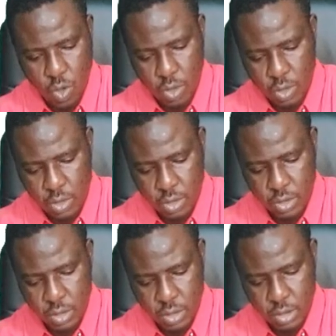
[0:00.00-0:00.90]

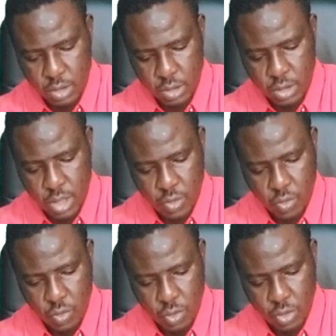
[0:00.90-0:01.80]
1,
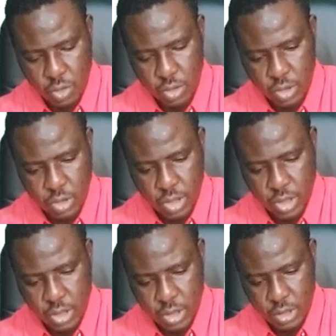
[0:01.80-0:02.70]
0,
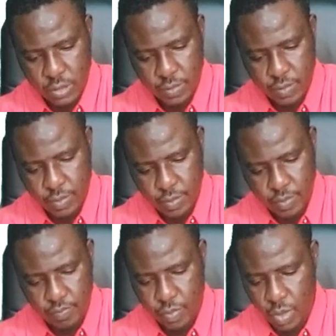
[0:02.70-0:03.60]
6.
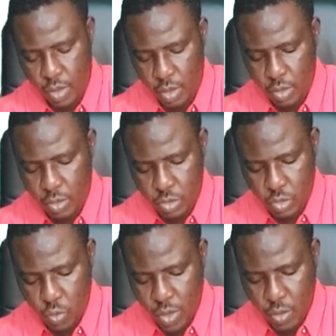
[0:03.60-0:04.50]

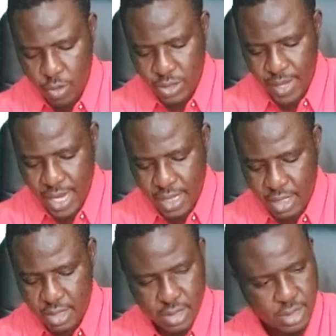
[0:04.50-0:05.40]
So when you
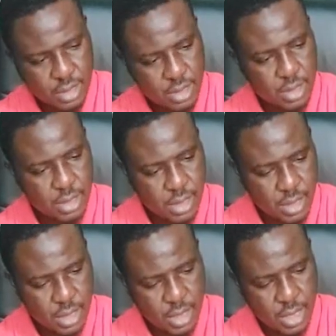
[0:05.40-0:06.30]
multiply this,
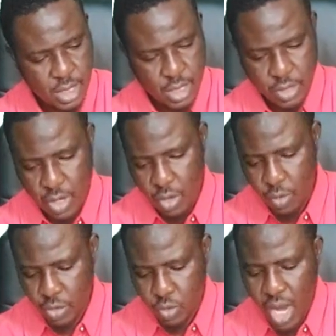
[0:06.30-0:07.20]
you
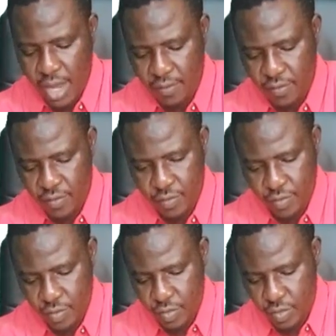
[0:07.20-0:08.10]
are going to have